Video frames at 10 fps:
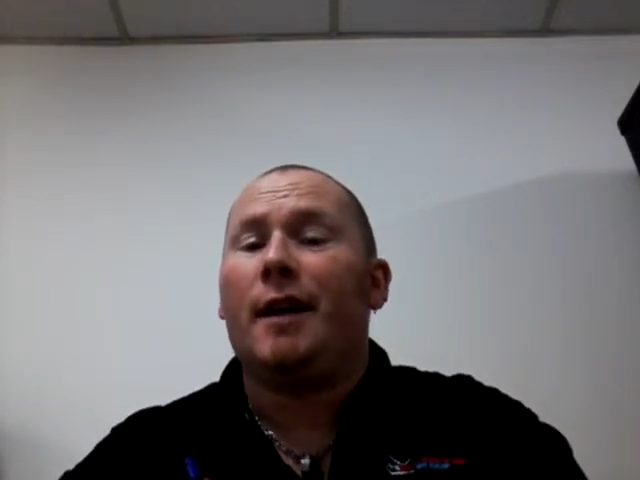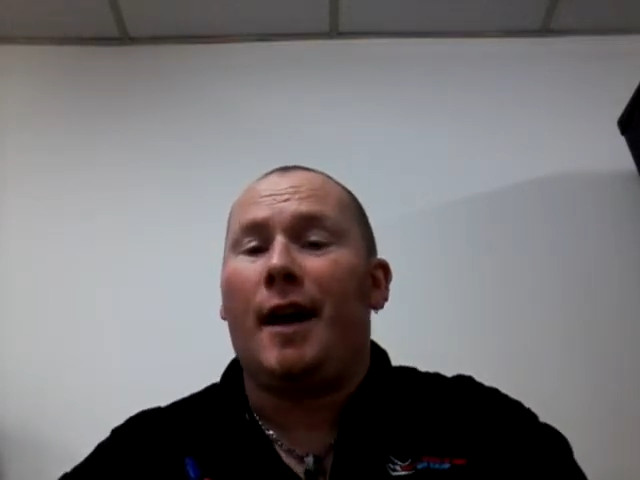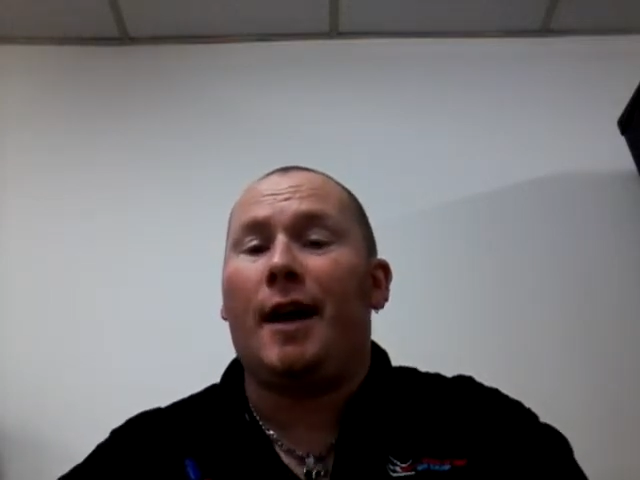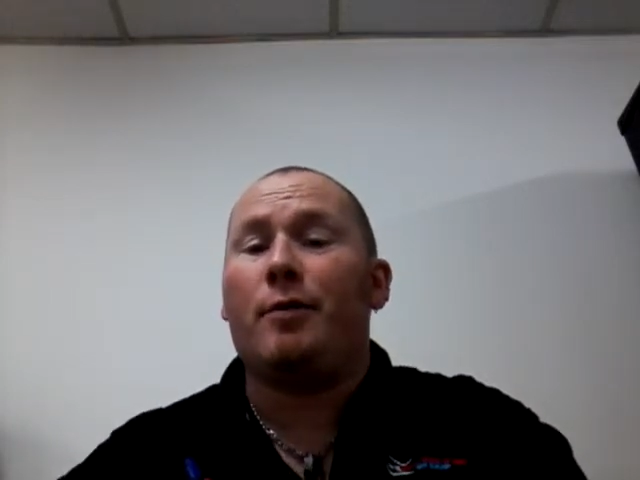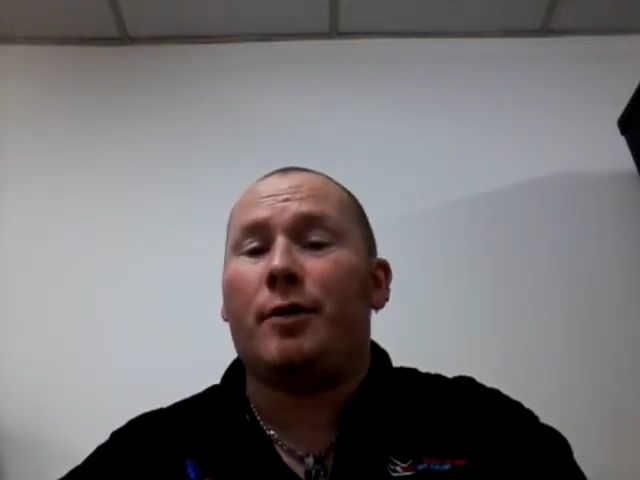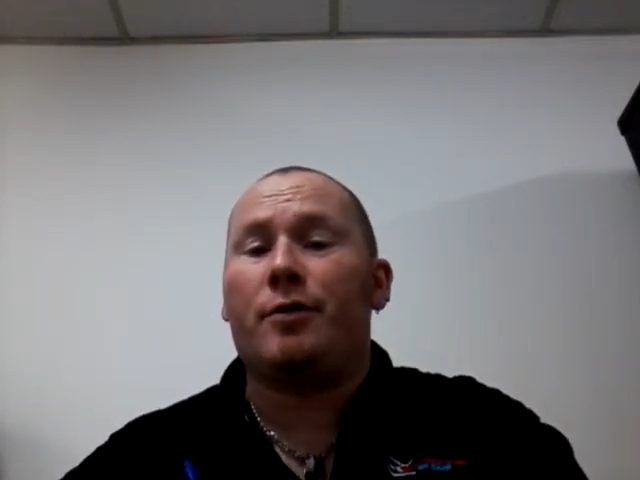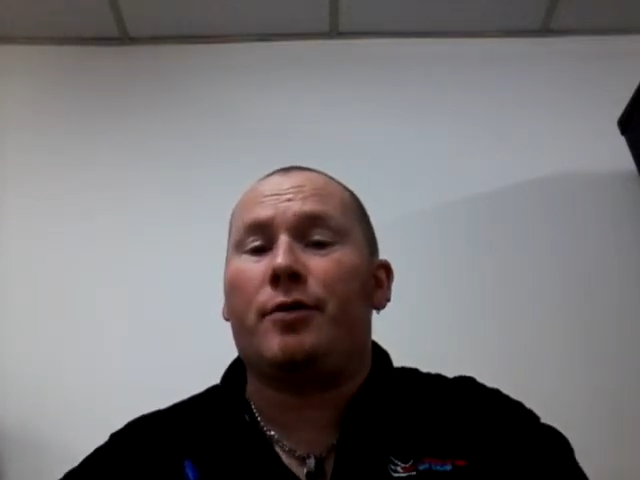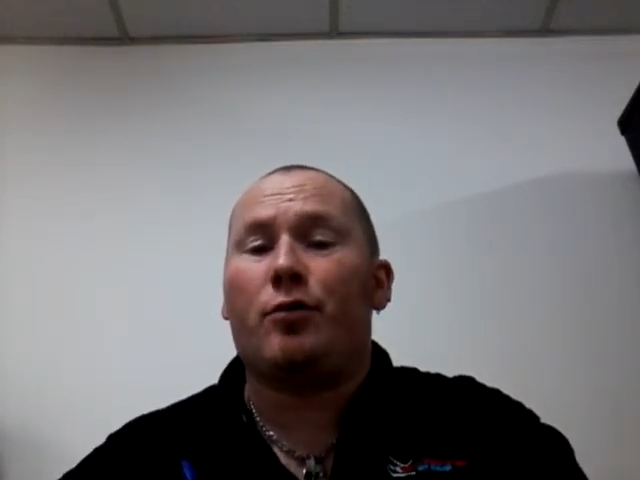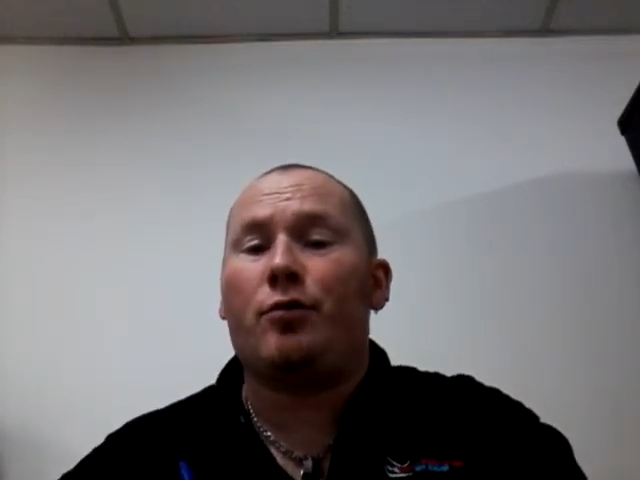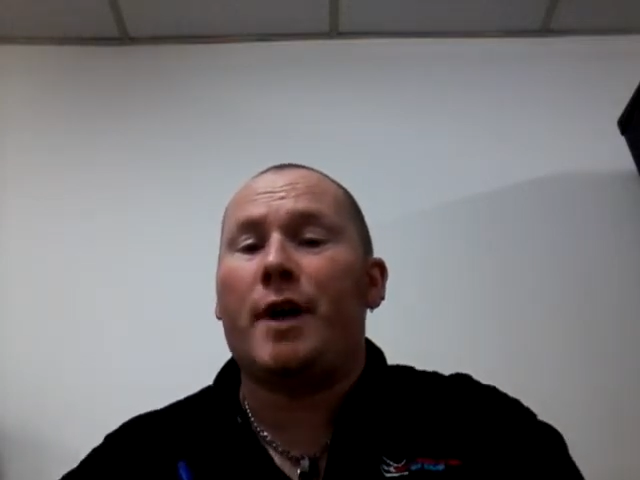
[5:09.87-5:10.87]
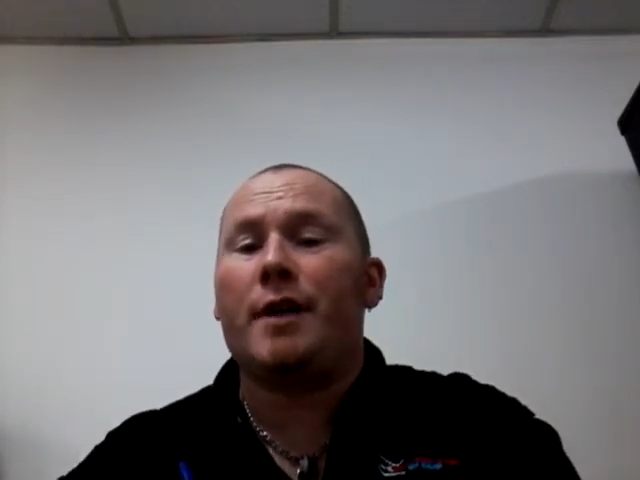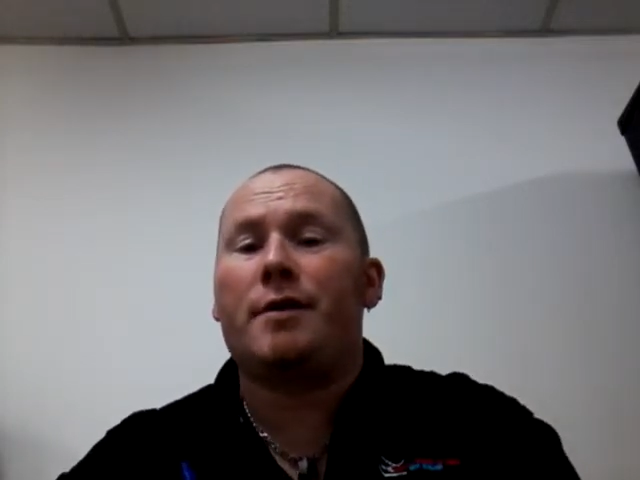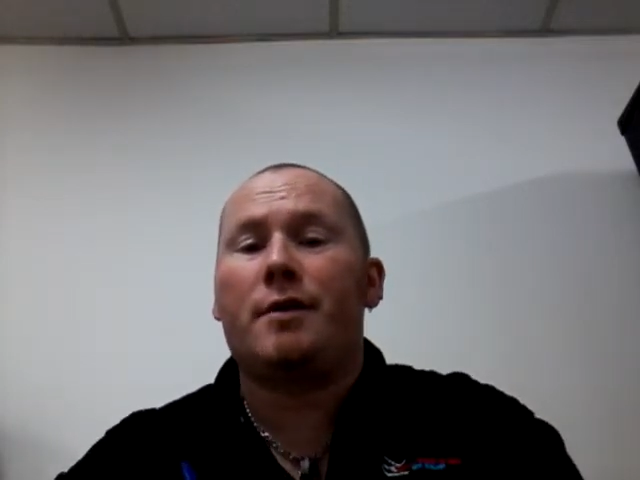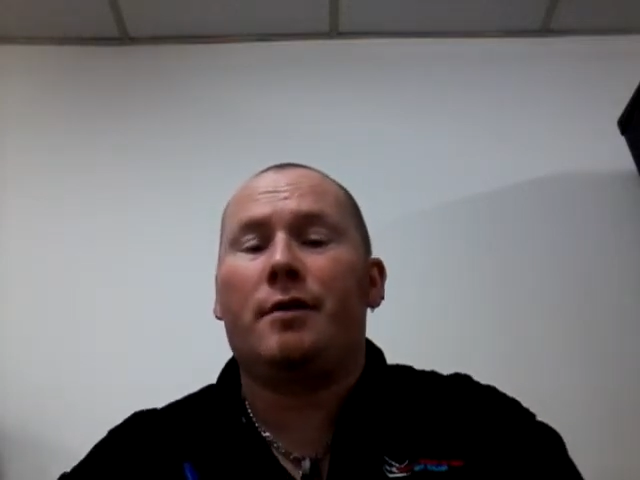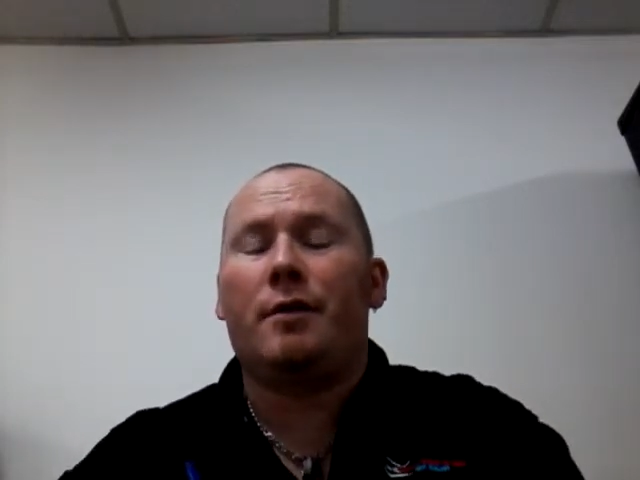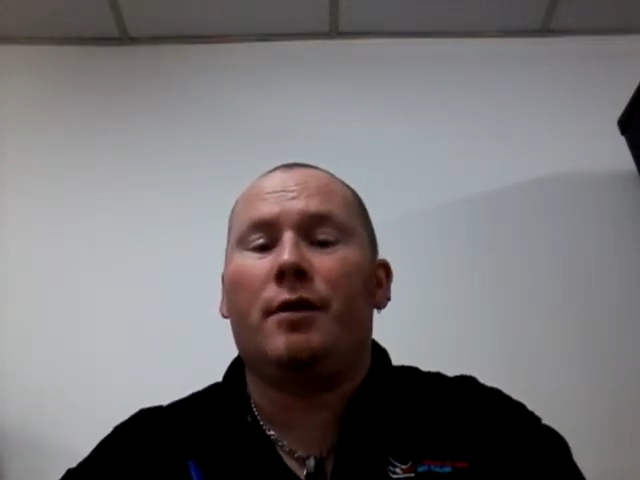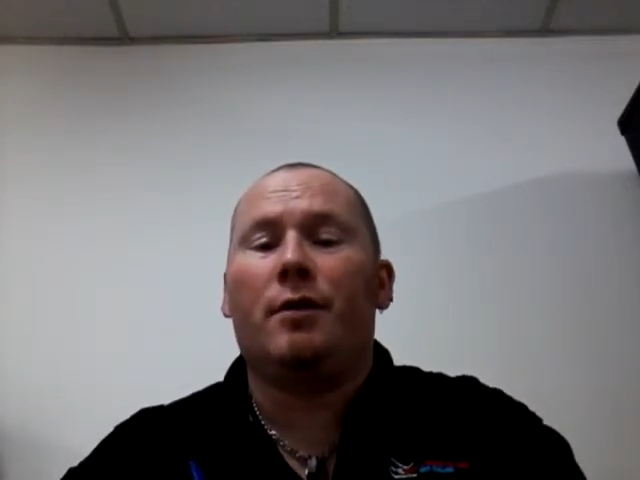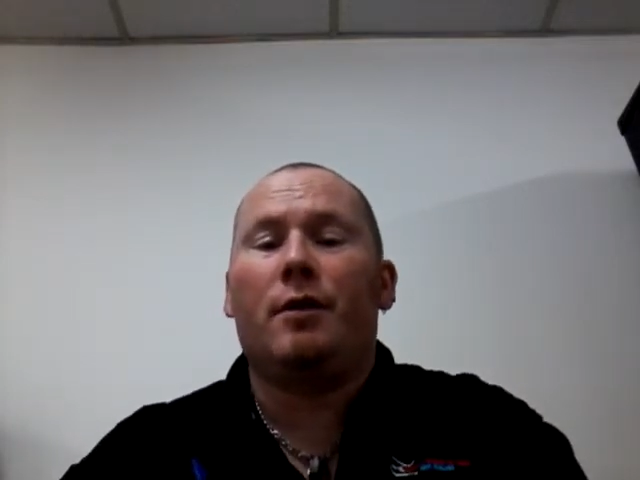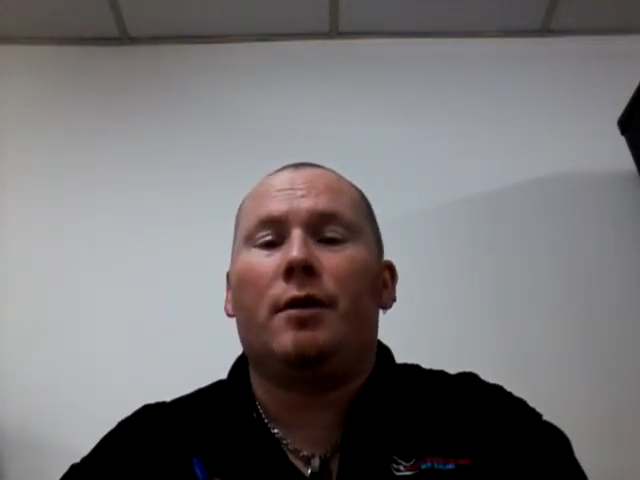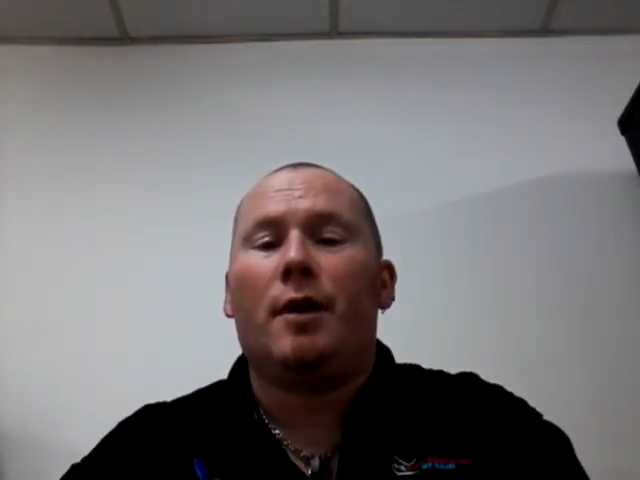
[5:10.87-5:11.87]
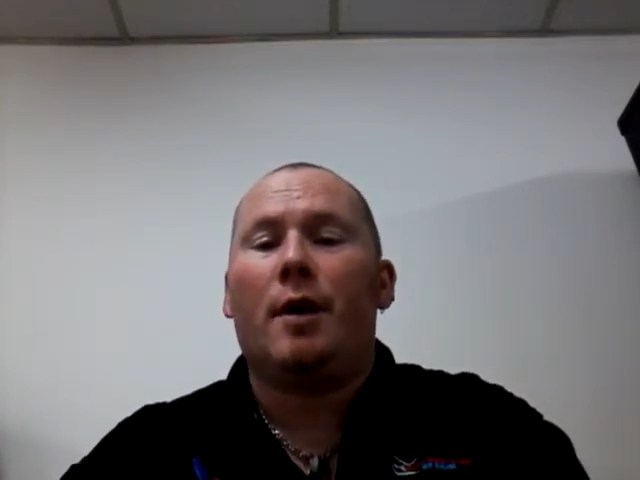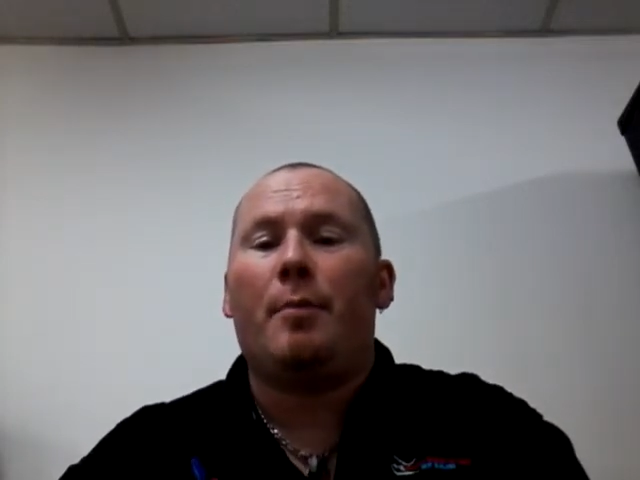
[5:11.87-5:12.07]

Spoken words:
how to increase your